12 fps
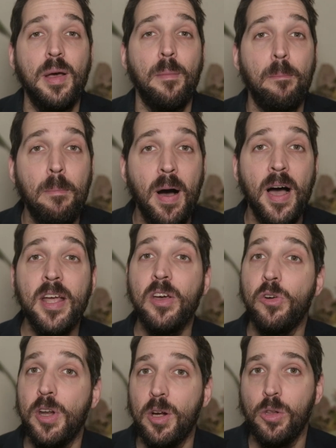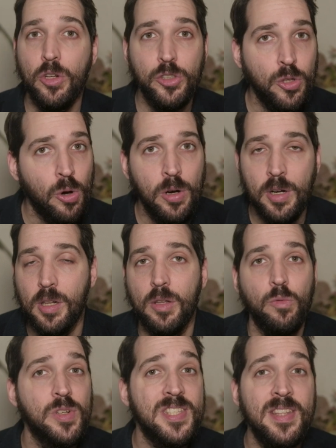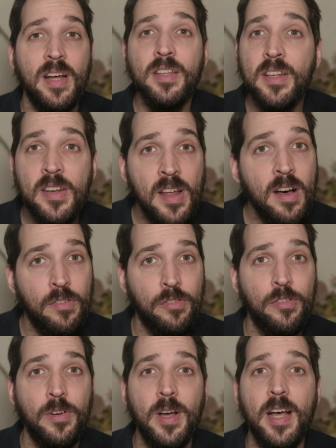My regular dongle was not enough,